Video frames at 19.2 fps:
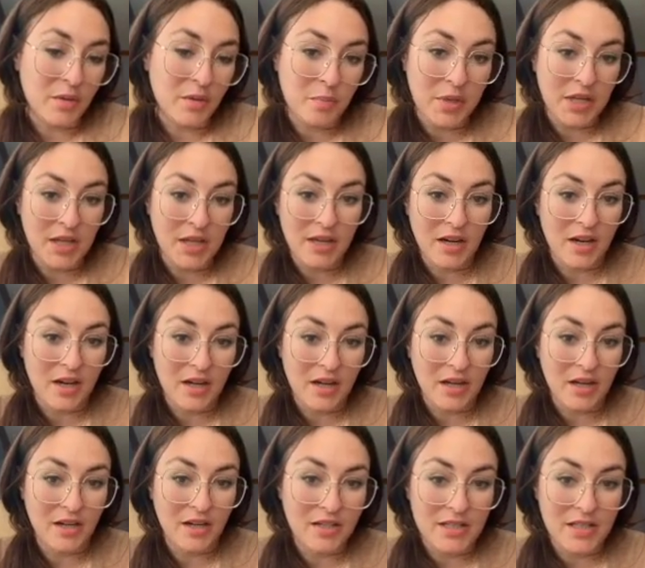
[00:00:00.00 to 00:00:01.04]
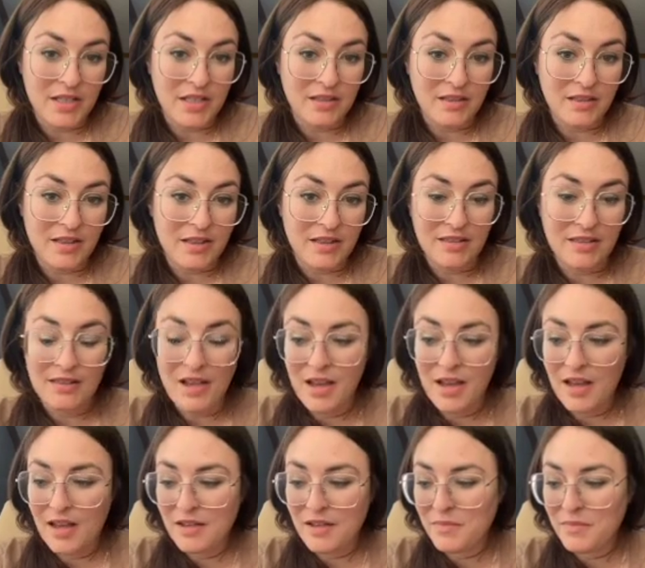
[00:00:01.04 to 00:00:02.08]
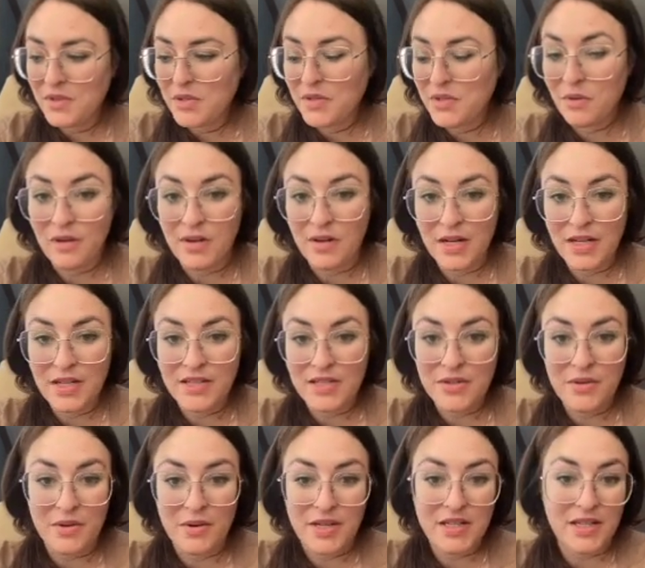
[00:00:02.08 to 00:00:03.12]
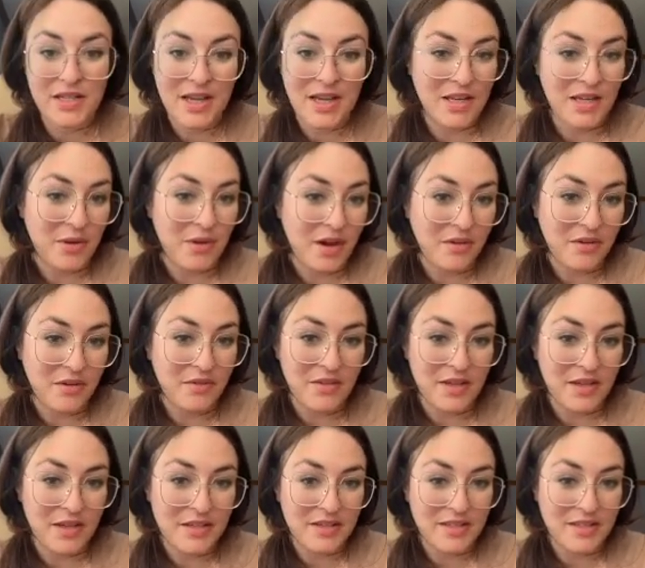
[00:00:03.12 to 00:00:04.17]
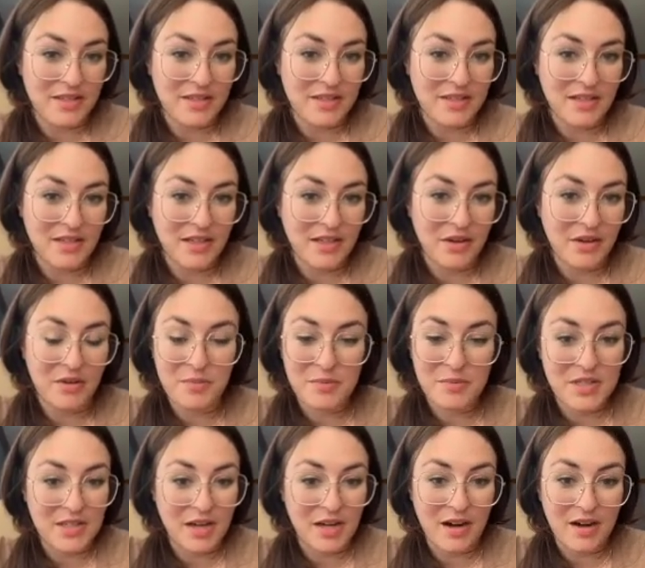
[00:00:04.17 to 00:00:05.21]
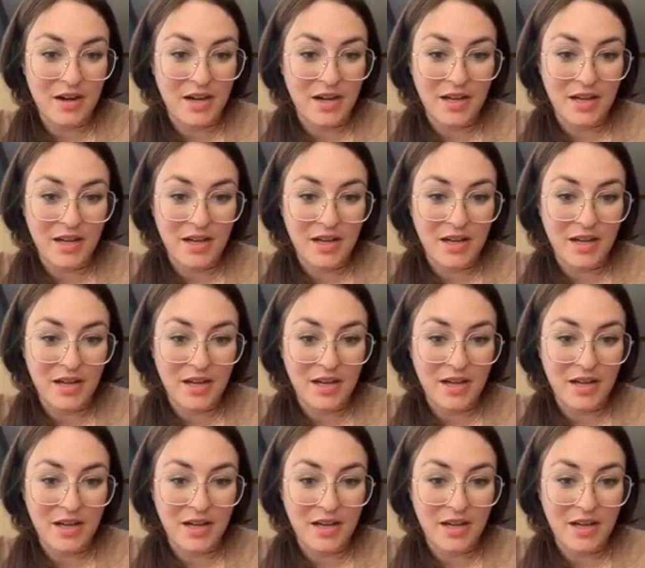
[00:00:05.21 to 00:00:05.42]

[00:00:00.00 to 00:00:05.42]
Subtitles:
your story is going to get you out of this. I'm sorry.